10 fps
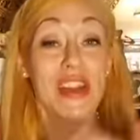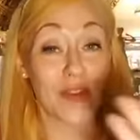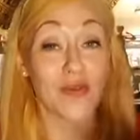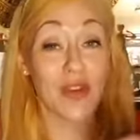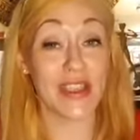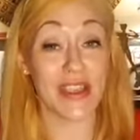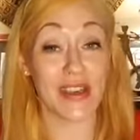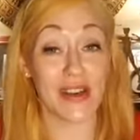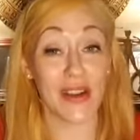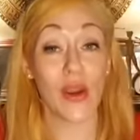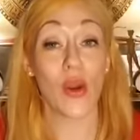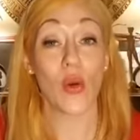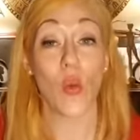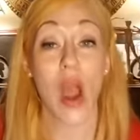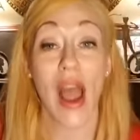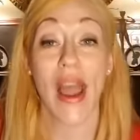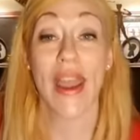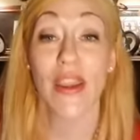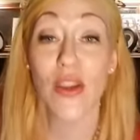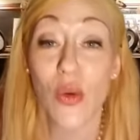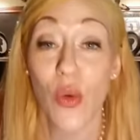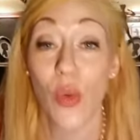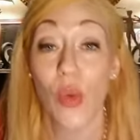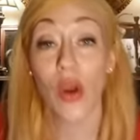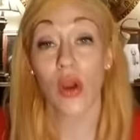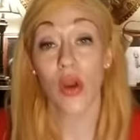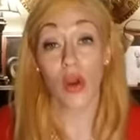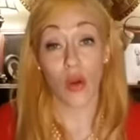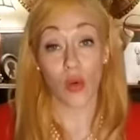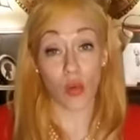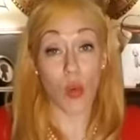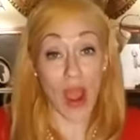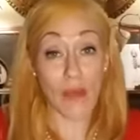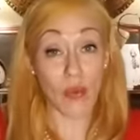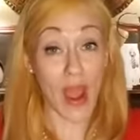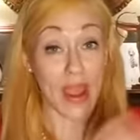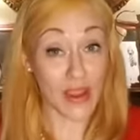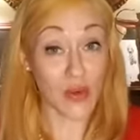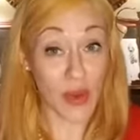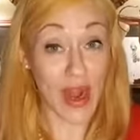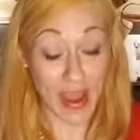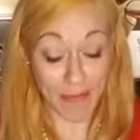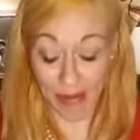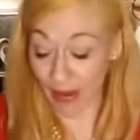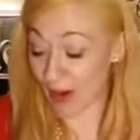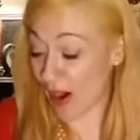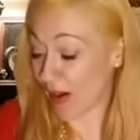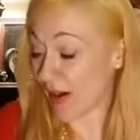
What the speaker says: reason why you would have public art.